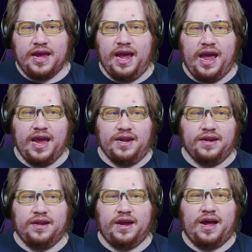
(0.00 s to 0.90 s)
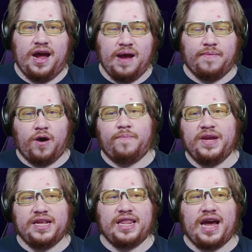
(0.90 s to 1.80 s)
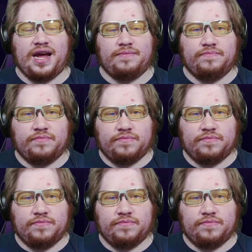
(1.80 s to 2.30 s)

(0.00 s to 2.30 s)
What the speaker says: And I'm hoping that